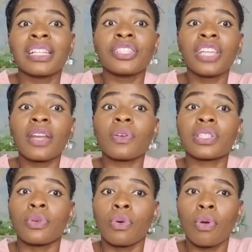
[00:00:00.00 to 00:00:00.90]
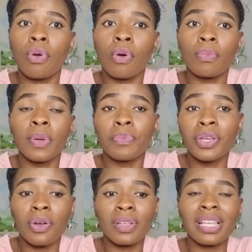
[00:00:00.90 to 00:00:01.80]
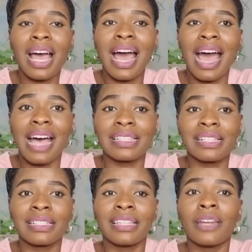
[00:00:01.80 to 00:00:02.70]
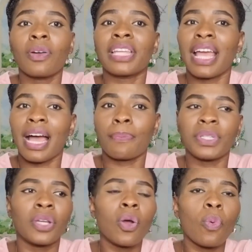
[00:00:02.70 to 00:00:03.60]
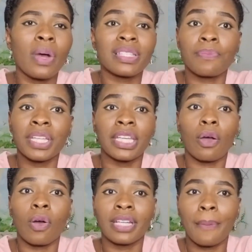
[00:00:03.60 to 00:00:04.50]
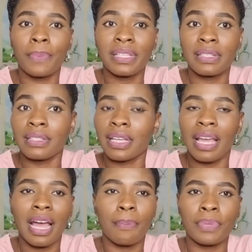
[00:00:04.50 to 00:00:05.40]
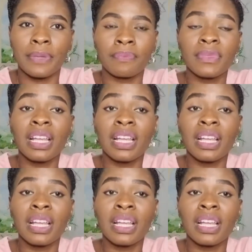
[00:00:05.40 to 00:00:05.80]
Jealousy will come because as they know they happy, they don't want to make the other person they happy.